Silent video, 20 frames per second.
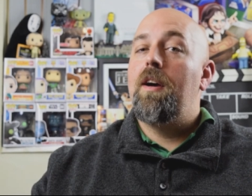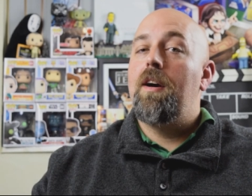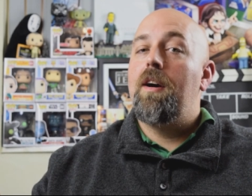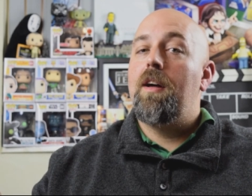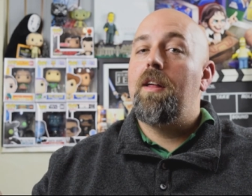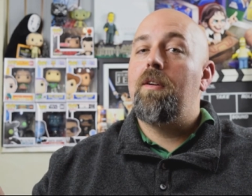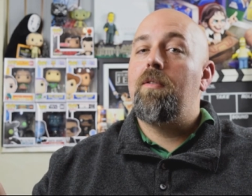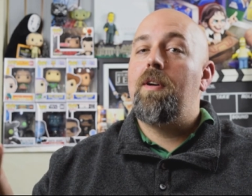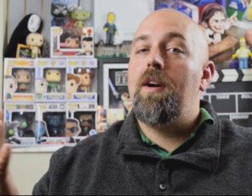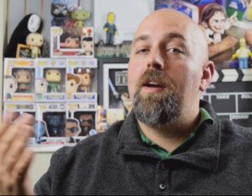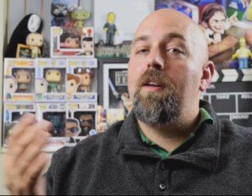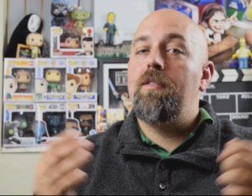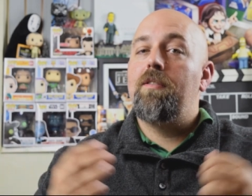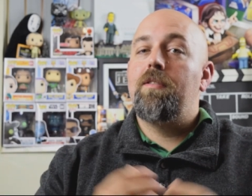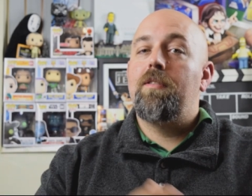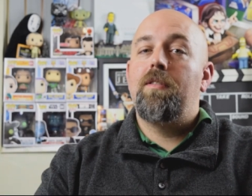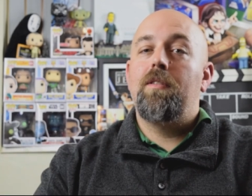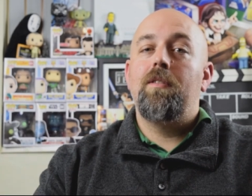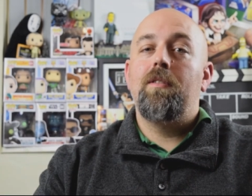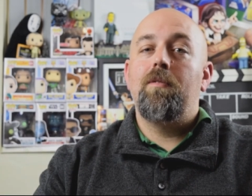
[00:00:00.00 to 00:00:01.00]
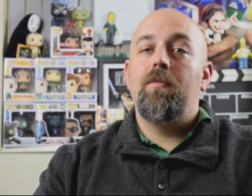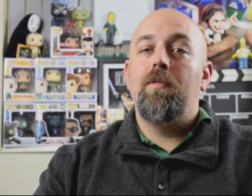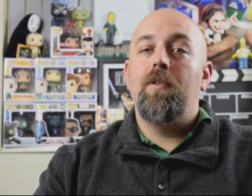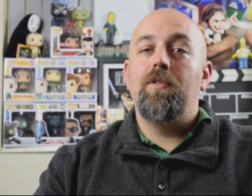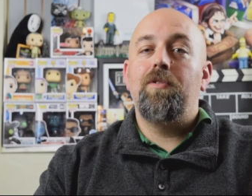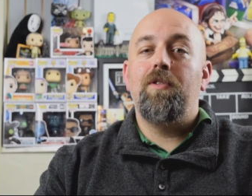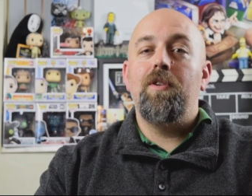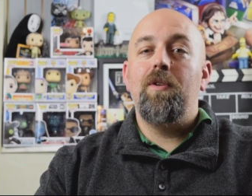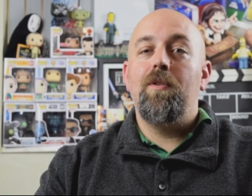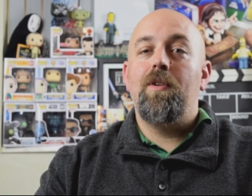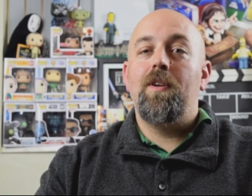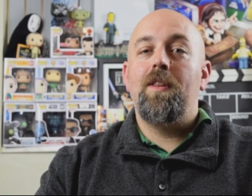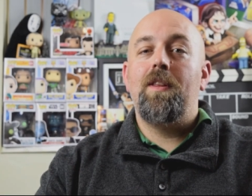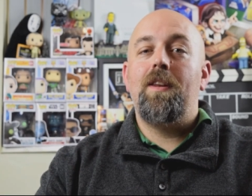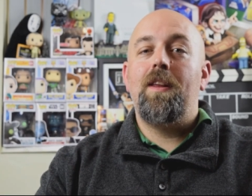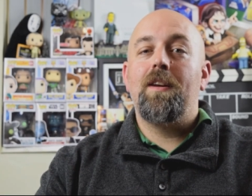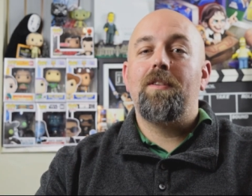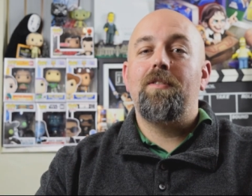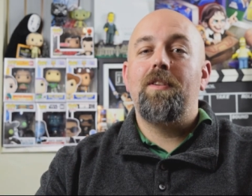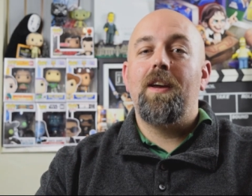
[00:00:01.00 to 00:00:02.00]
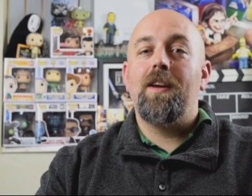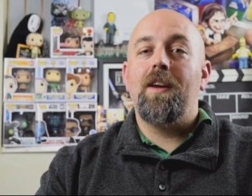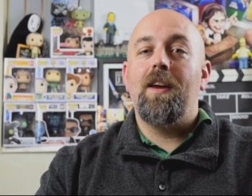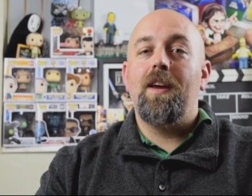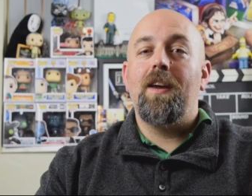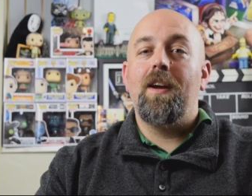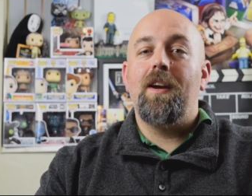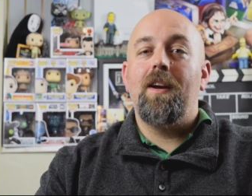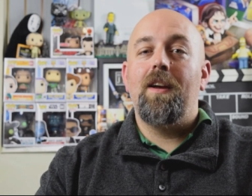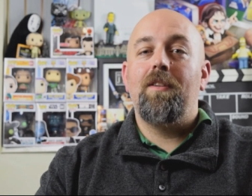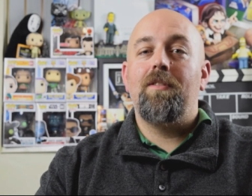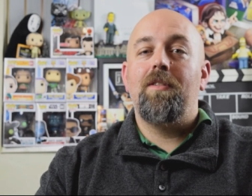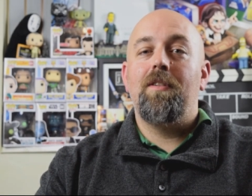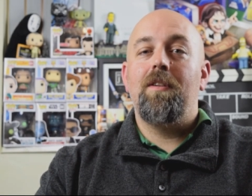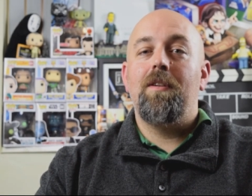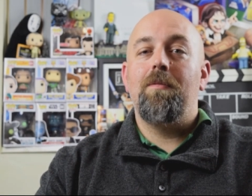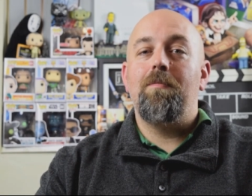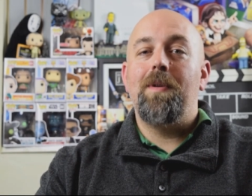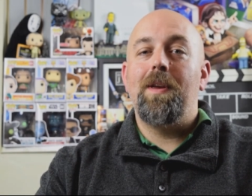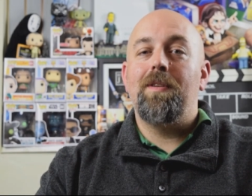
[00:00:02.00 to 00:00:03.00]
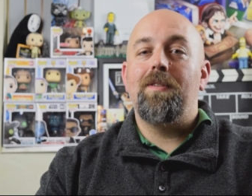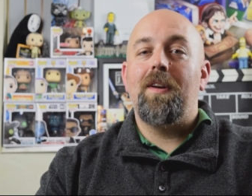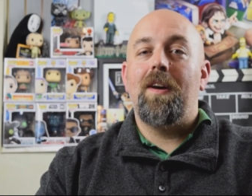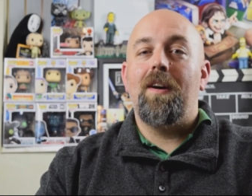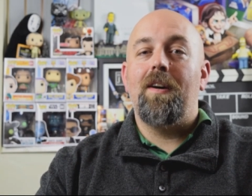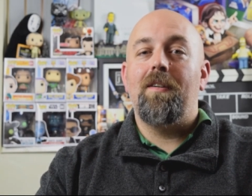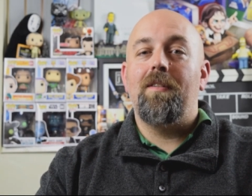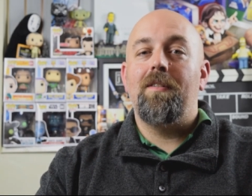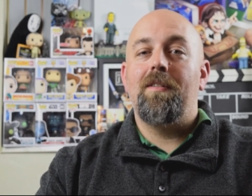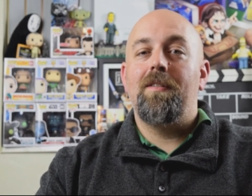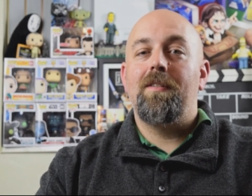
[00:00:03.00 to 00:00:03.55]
Otherwise, we'll see you on the next decade, guys. Peace out.